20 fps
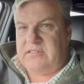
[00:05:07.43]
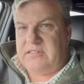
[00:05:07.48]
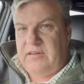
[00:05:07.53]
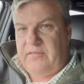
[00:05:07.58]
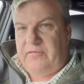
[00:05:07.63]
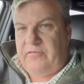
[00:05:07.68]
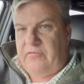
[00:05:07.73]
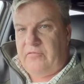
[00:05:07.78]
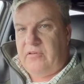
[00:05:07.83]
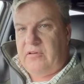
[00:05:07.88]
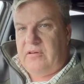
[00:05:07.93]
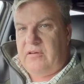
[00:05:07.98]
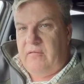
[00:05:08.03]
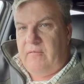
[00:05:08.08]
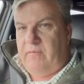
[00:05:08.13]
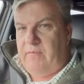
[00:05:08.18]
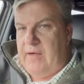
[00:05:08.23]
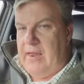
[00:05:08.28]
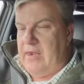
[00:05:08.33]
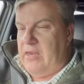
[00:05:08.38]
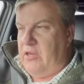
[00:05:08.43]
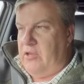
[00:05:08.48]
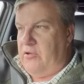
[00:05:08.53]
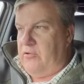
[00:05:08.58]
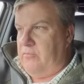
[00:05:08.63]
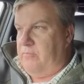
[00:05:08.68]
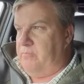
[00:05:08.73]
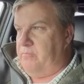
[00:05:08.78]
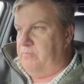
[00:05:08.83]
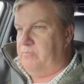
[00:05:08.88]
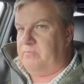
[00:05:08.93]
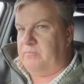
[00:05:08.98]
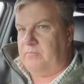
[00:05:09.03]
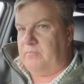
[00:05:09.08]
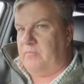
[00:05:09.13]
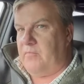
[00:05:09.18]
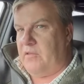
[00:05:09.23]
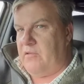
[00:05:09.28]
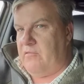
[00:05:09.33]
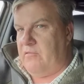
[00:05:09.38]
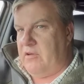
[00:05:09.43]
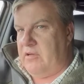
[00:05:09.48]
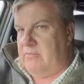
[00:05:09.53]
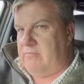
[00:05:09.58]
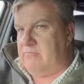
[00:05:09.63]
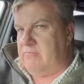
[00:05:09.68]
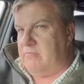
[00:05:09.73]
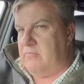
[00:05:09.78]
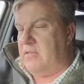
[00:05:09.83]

different value, right?